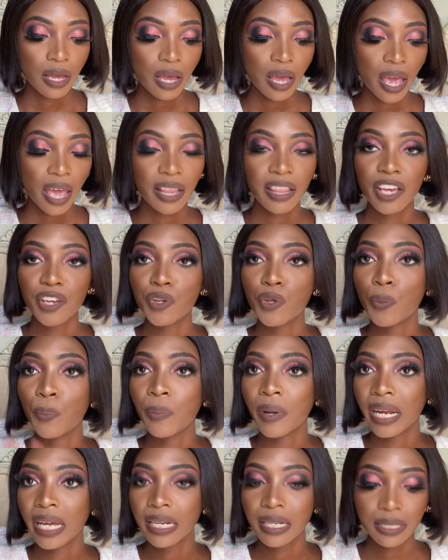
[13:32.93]
and then you
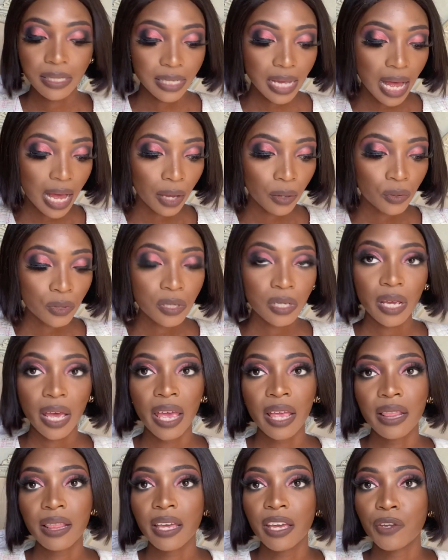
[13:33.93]
blend it out,
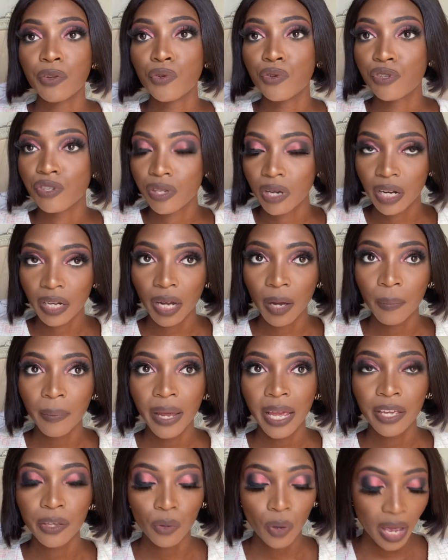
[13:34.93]
and then you start
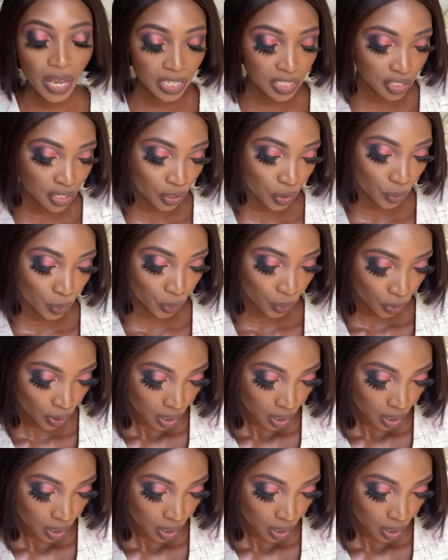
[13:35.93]
applying your eyeshadow.